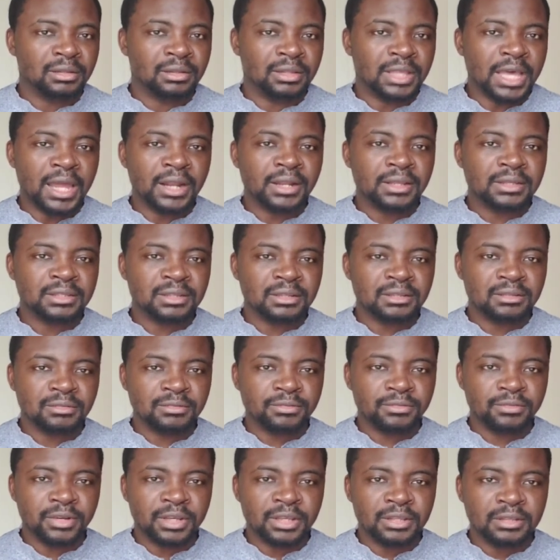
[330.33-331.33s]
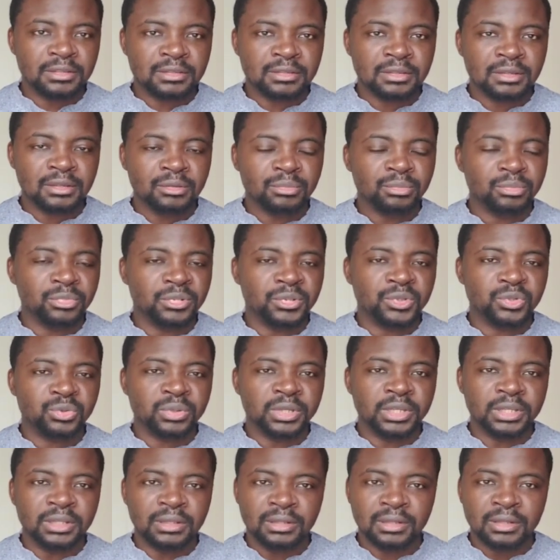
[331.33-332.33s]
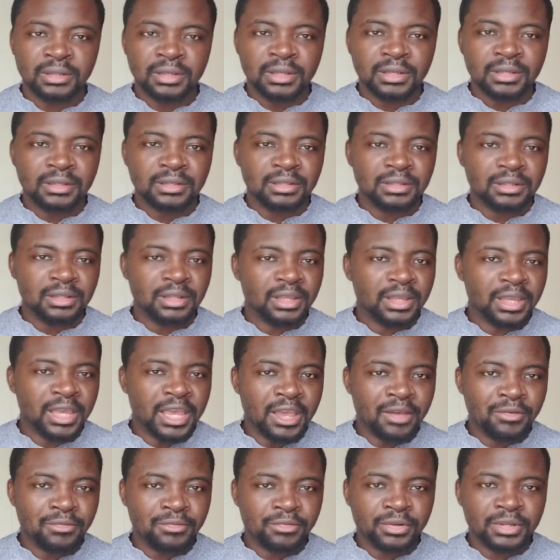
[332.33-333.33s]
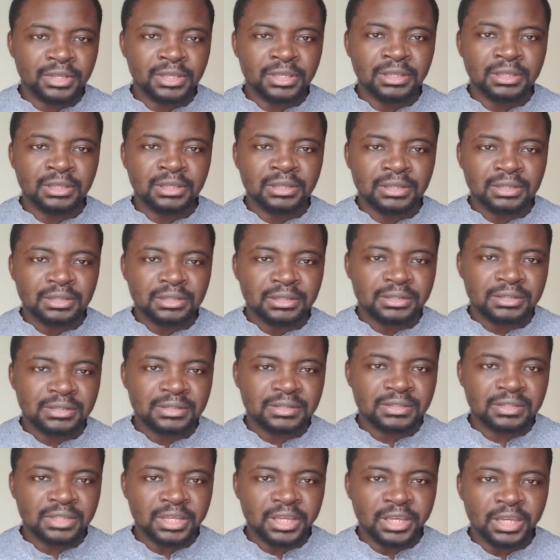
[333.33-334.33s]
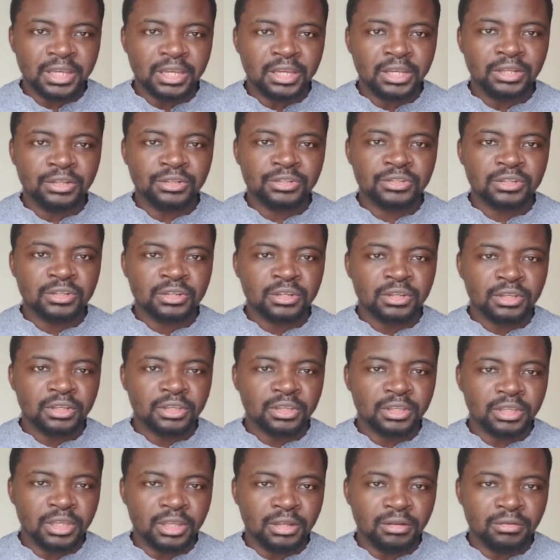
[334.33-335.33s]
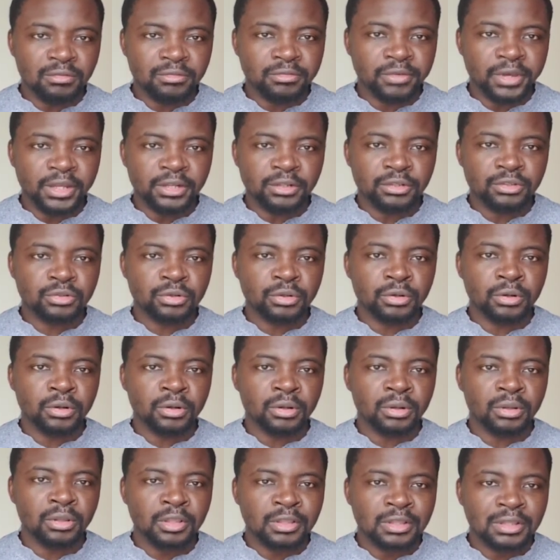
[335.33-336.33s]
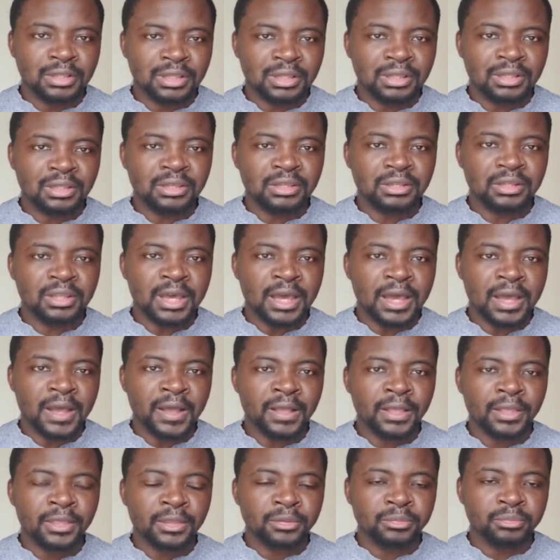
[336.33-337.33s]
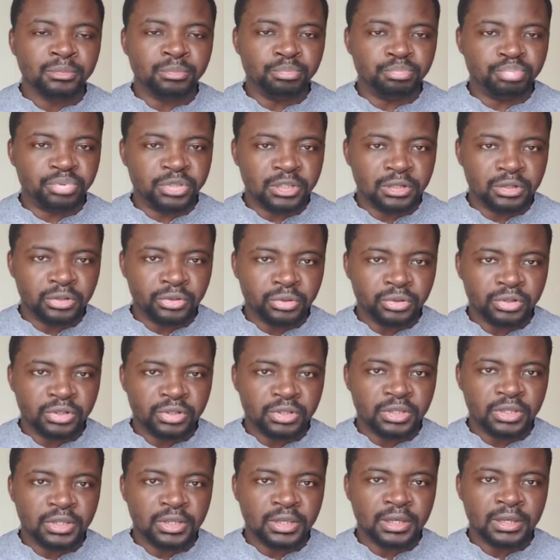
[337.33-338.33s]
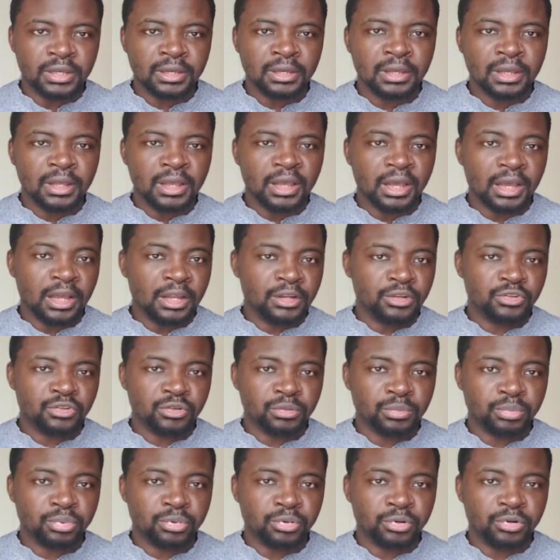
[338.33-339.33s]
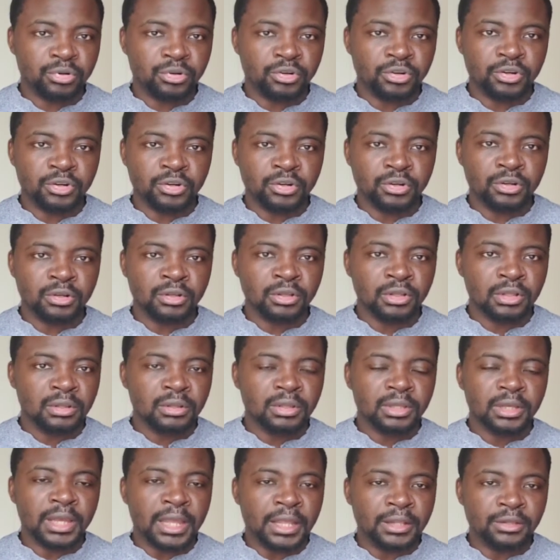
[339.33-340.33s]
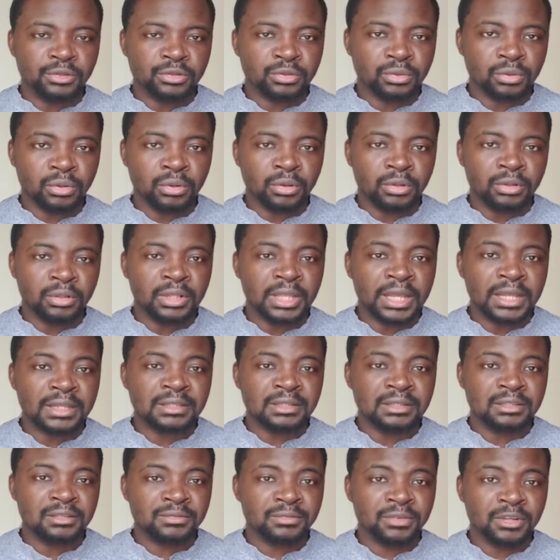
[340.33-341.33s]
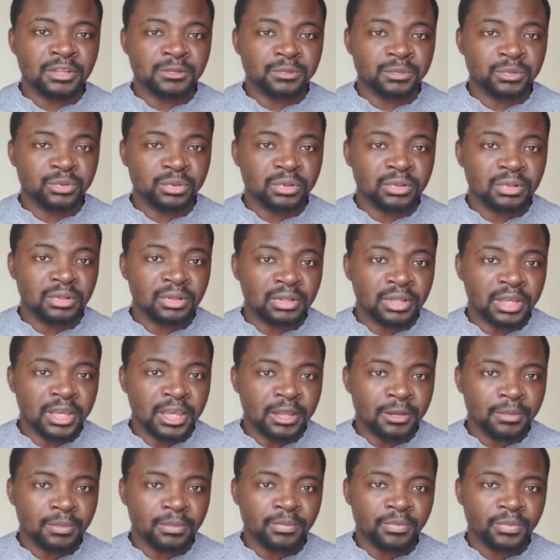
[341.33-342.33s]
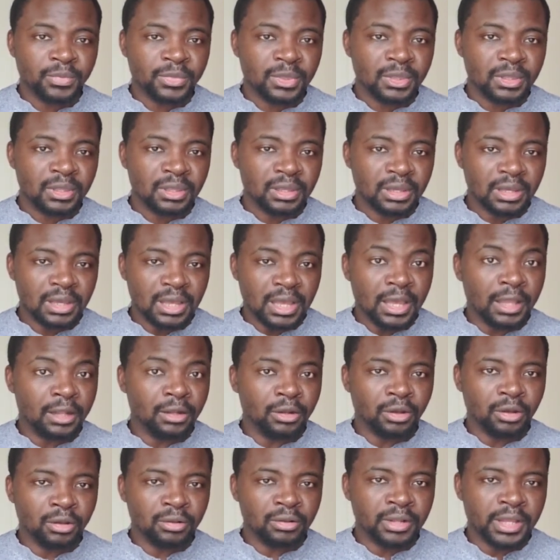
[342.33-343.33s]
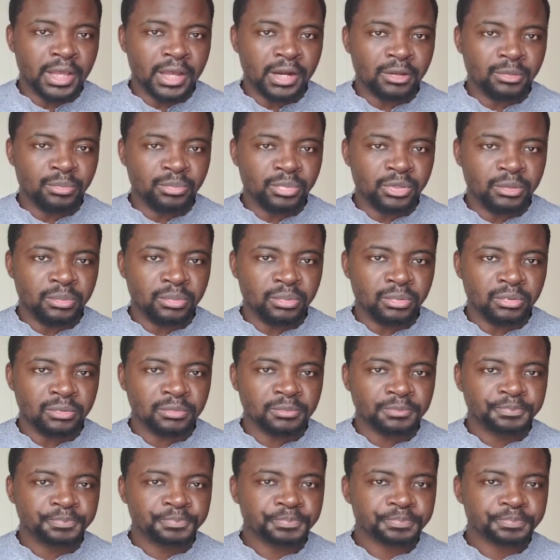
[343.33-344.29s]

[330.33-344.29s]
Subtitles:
that is the difference between every saint, inventor, leader, billionaire, entrepreneur, and so on. That's the difference between them and ordinary people.